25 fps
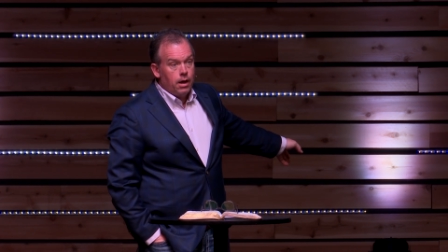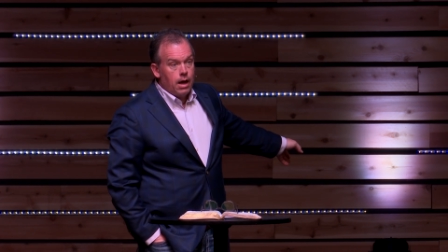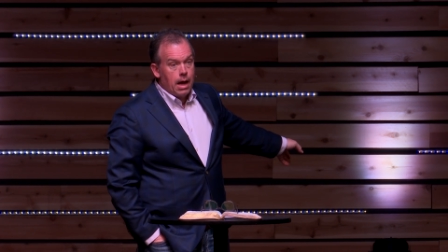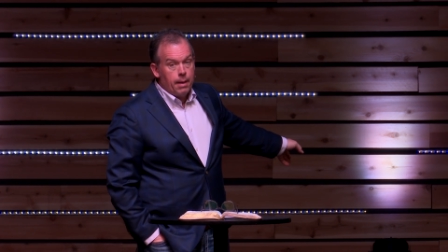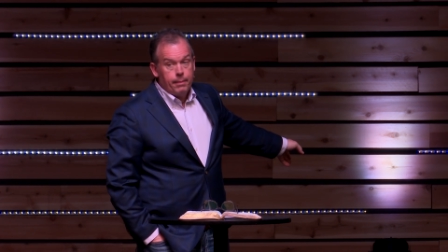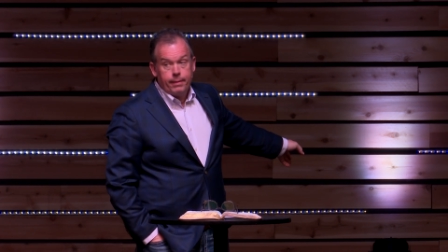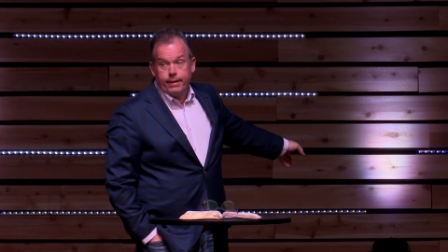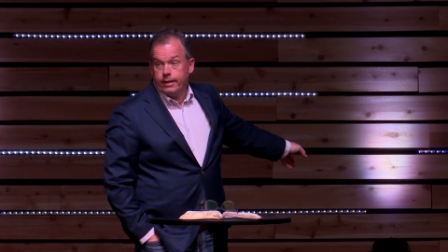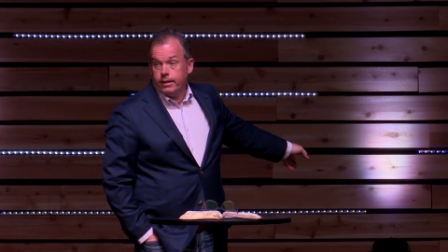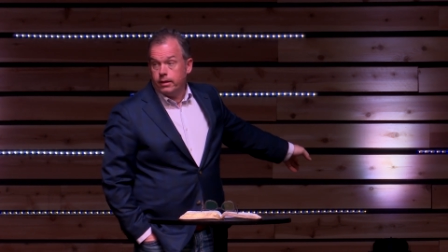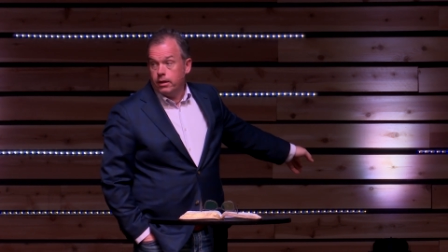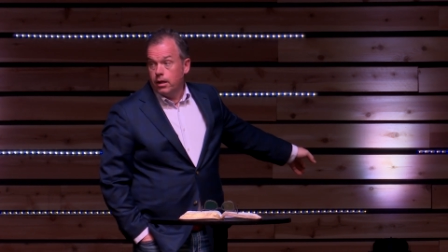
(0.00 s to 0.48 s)
I
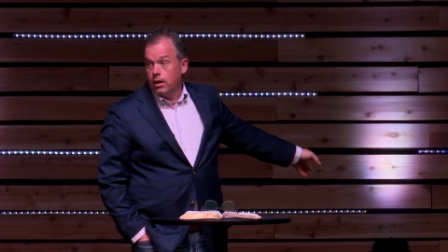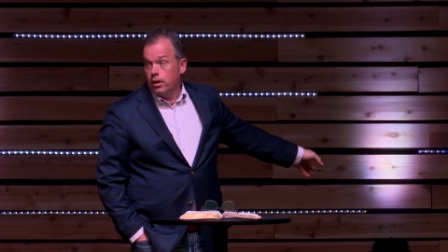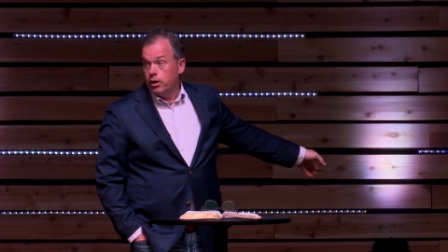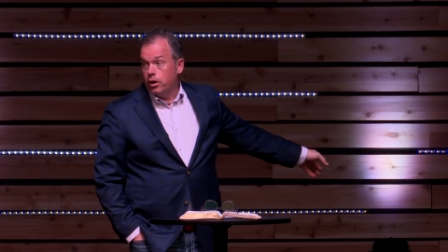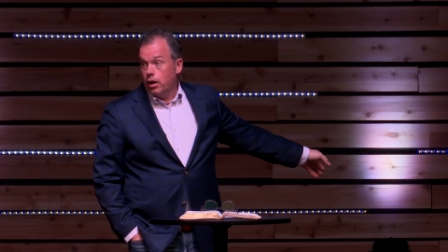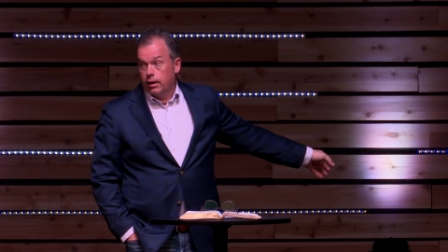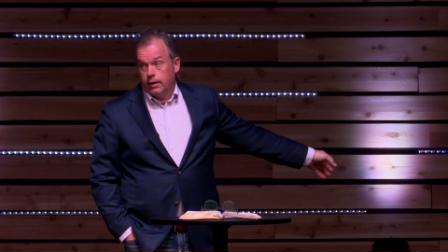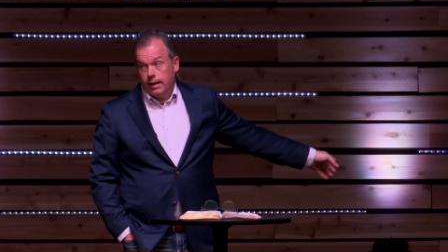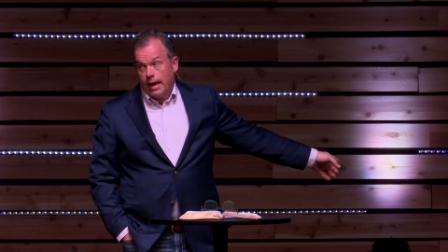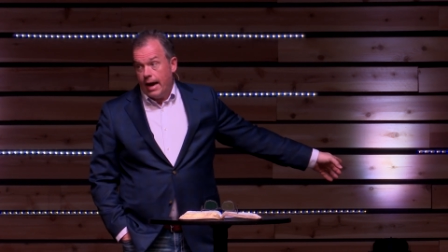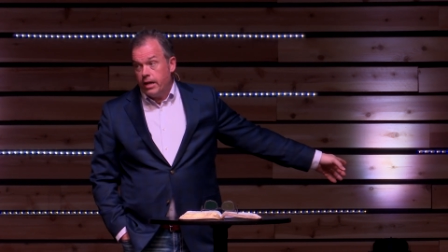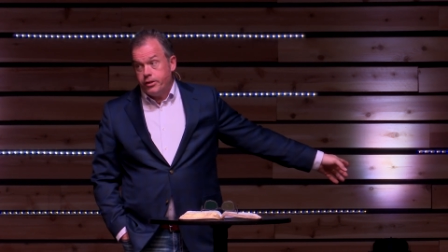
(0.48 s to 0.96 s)
mean,
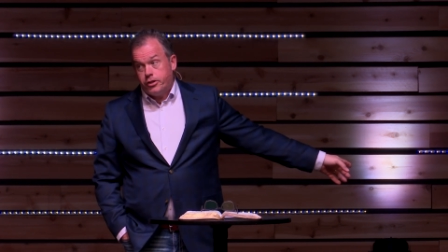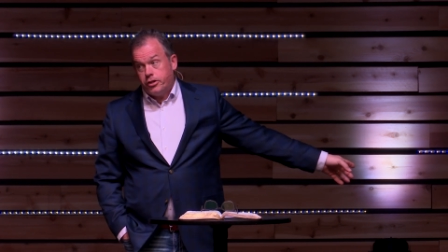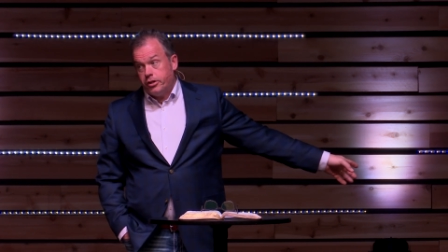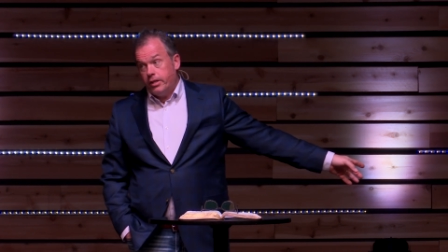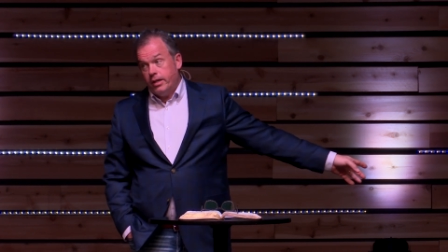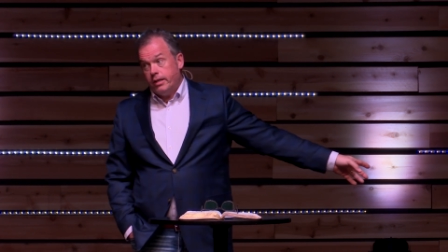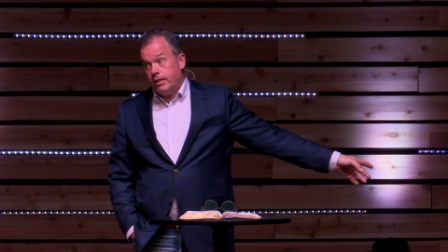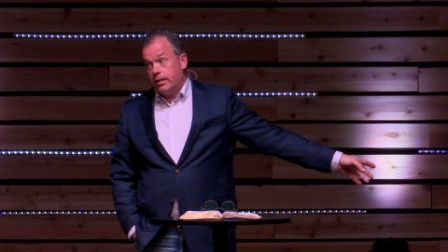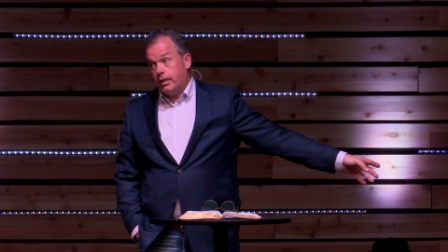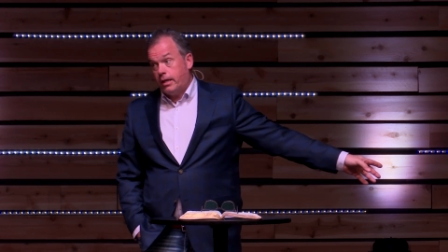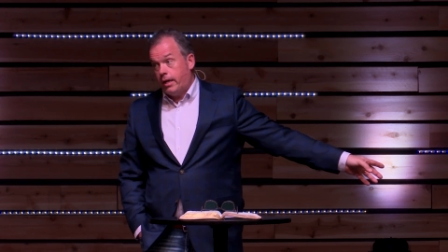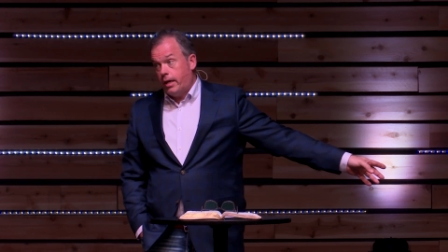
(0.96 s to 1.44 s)
Elijah
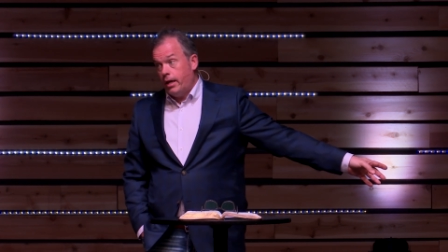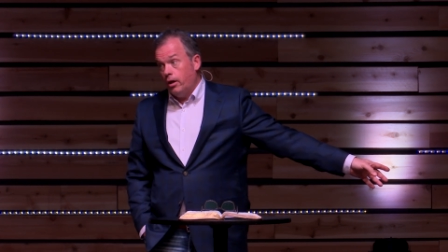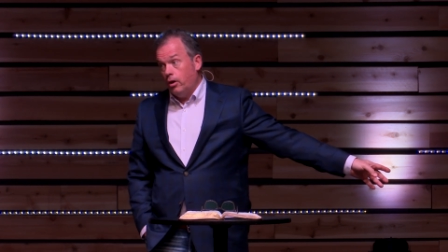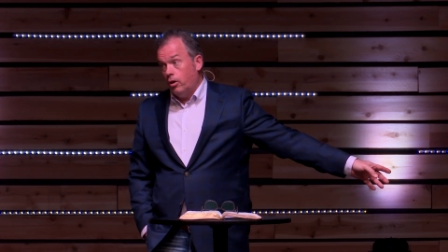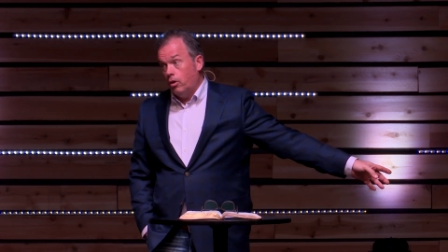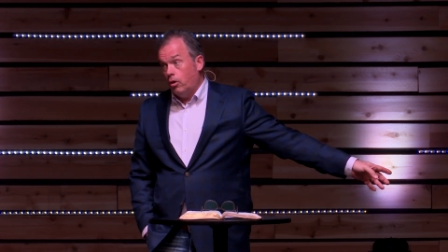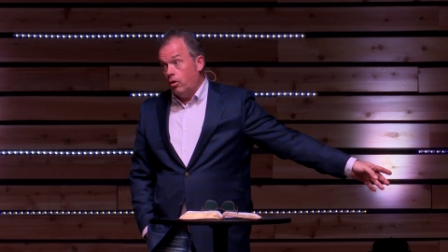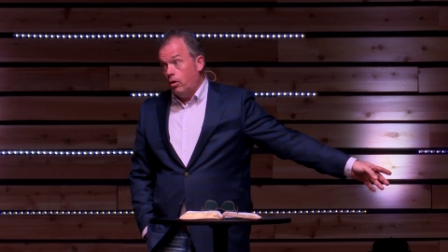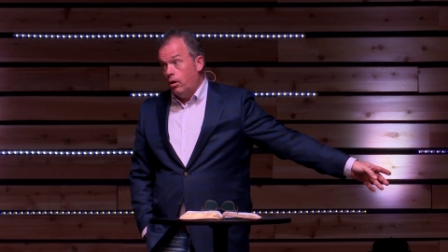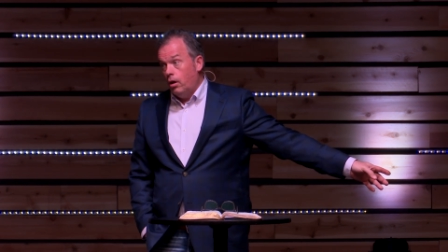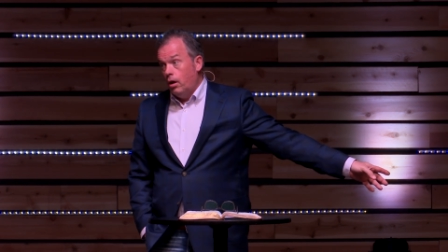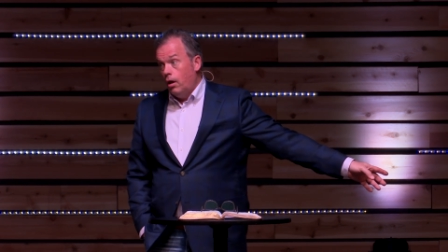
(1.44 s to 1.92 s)
didn't
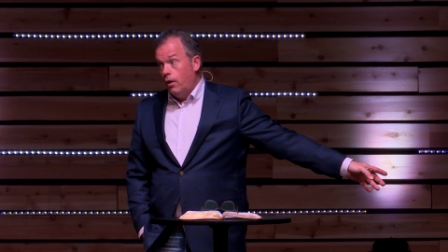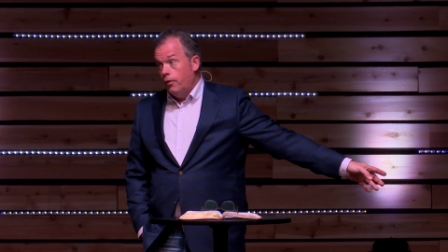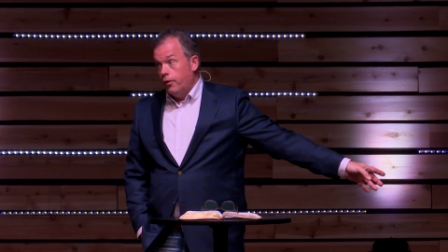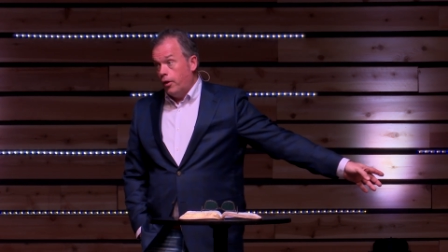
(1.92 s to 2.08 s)
kill